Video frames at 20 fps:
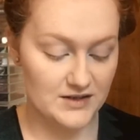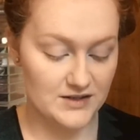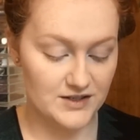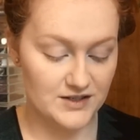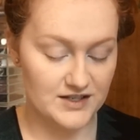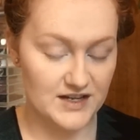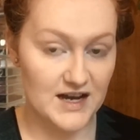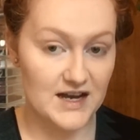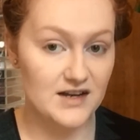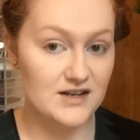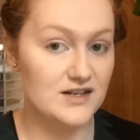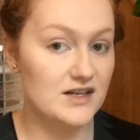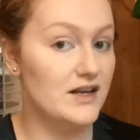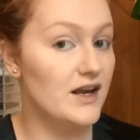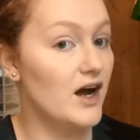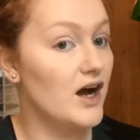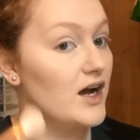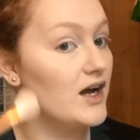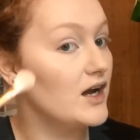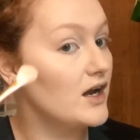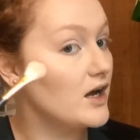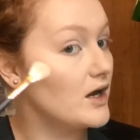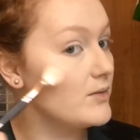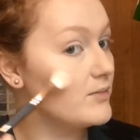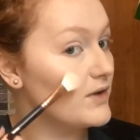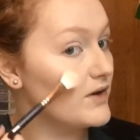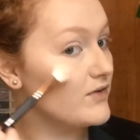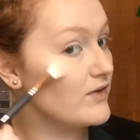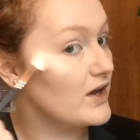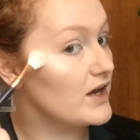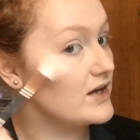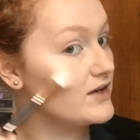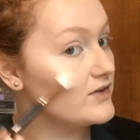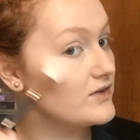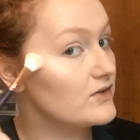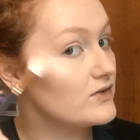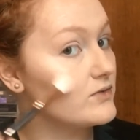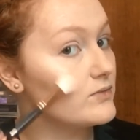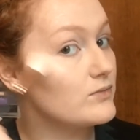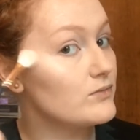just to actually highlight my
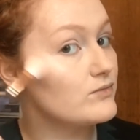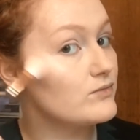face.